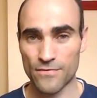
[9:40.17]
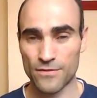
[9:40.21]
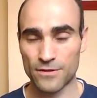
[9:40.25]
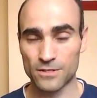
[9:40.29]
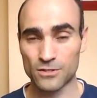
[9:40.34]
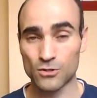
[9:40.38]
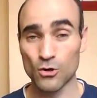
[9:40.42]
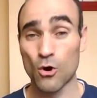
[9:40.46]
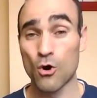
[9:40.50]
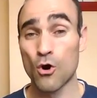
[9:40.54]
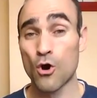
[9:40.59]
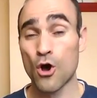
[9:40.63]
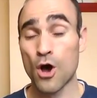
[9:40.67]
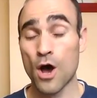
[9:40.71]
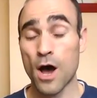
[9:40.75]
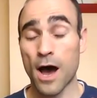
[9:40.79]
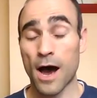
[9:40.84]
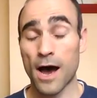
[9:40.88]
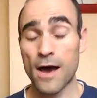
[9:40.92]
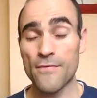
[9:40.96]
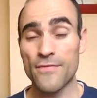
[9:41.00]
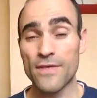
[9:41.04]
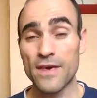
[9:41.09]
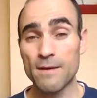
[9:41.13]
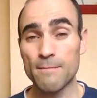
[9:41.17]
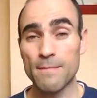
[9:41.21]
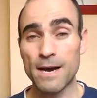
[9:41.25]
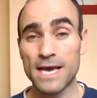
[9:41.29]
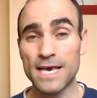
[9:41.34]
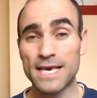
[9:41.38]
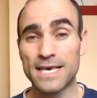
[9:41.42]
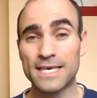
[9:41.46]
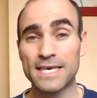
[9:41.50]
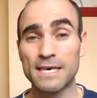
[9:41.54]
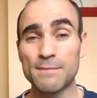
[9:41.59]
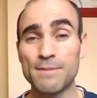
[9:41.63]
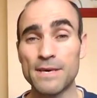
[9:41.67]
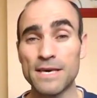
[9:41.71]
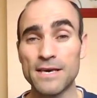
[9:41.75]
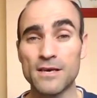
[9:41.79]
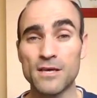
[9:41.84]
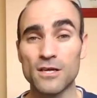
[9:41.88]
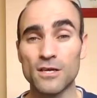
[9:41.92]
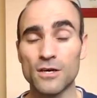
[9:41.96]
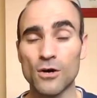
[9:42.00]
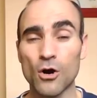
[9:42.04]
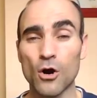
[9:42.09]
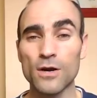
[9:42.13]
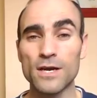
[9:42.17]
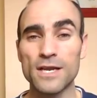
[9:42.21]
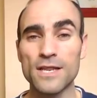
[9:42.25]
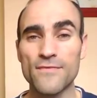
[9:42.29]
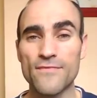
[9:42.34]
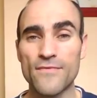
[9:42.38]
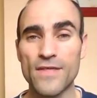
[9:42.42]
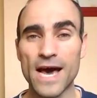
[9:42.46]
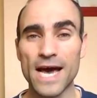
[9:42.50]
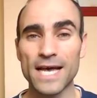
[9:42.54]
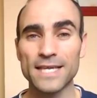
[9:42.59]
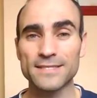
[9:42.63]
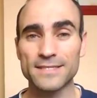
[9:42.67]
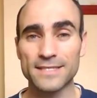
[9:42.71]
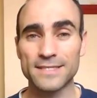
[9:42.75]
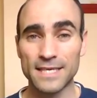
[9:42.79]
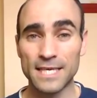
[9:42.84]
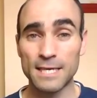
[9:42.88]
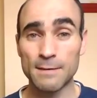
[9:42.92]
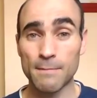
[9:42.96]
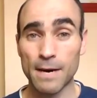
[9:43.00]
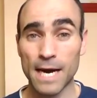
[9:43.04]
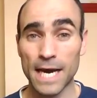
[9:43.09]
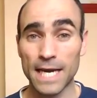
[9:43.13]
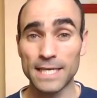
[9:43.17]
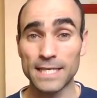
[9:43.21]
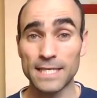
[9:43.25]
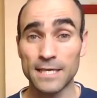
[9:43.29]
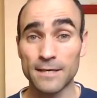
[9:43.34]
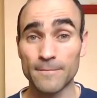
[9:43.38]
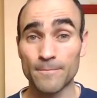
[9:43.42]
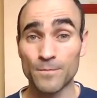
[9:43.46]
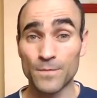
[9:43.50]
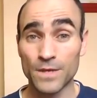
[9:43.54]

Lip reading: So I think by keeping only that in mind,